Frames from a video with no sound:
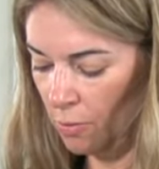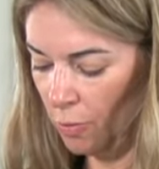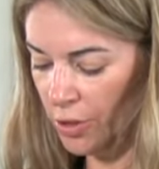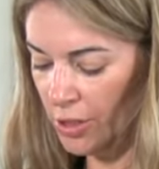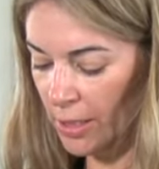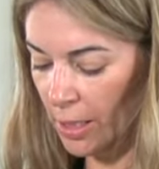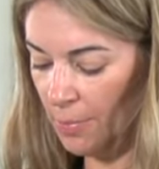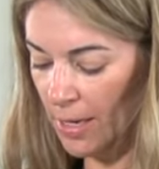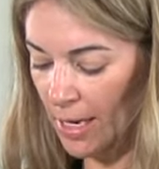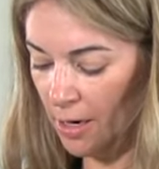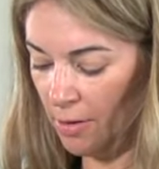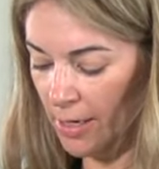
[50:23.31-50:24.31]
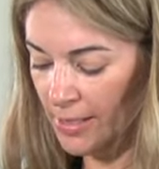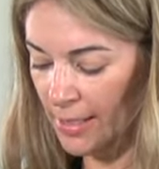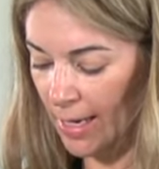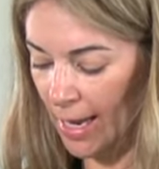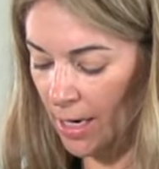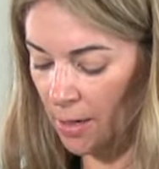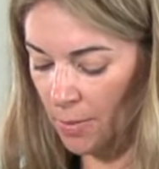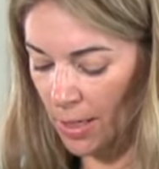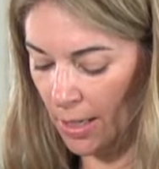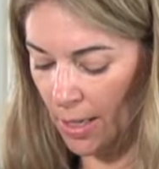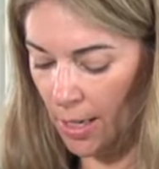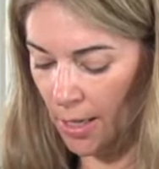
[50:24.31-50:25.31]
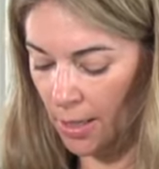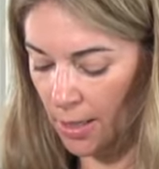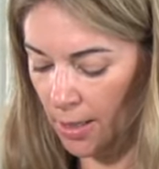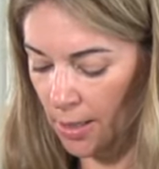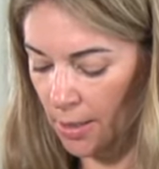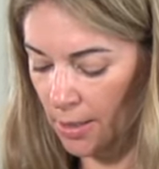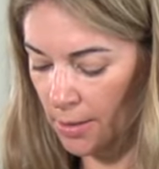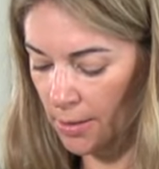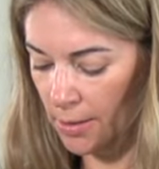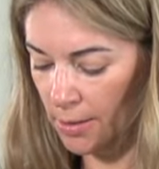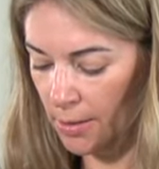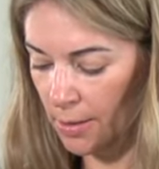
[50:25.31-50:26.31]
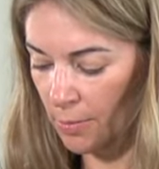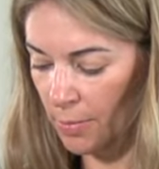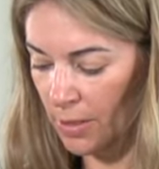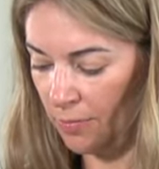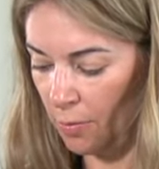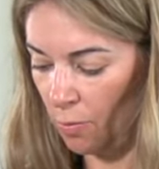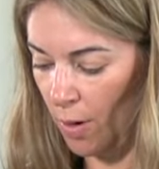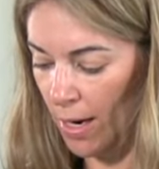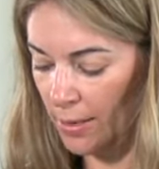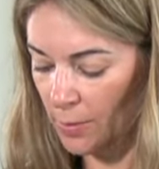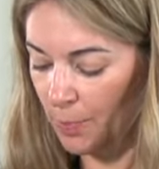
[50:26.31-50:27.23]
Which is going to be interesting, Katie, because this is going to be different weights.